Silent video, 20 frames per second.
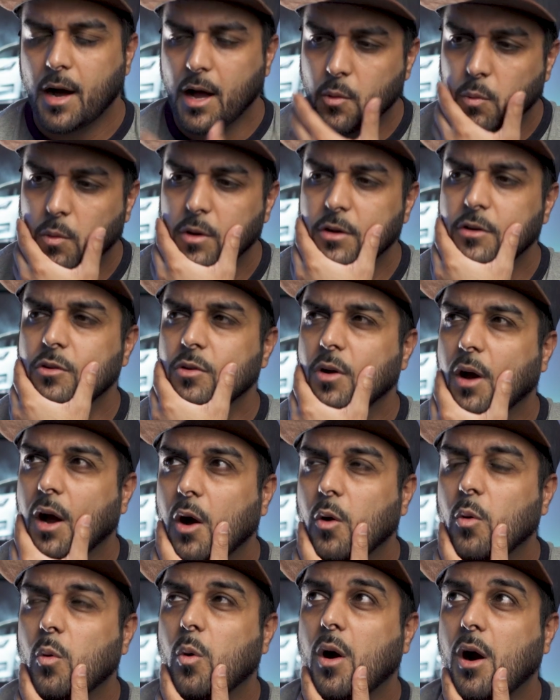I wonder
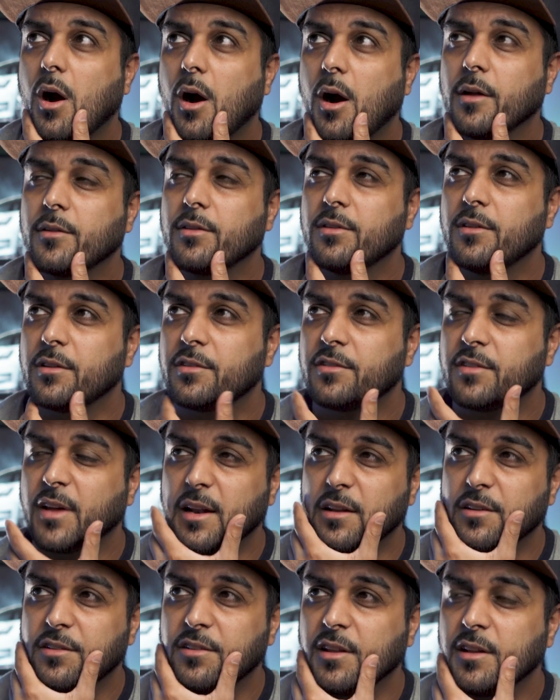how hot the
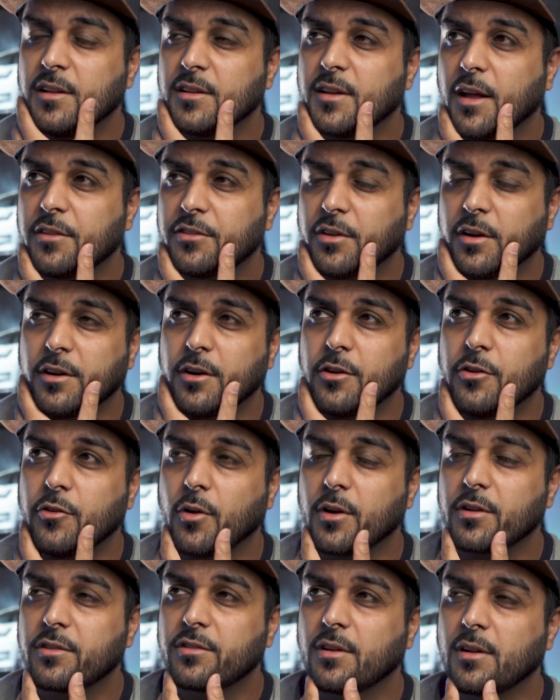stainless steel gets under
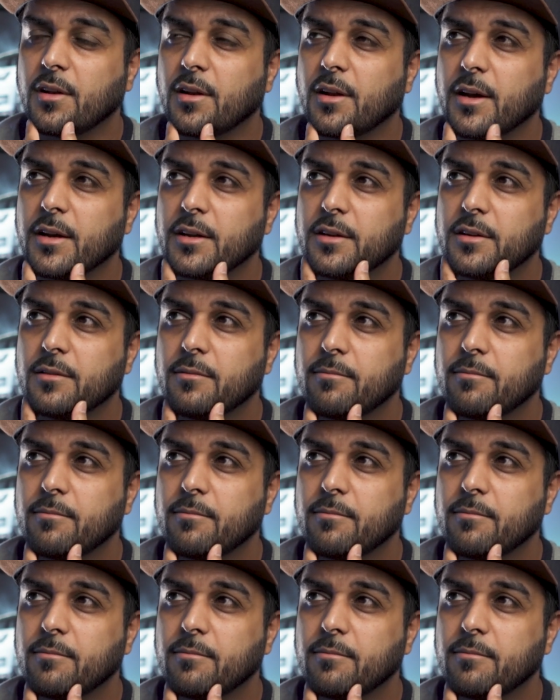direct sunlight.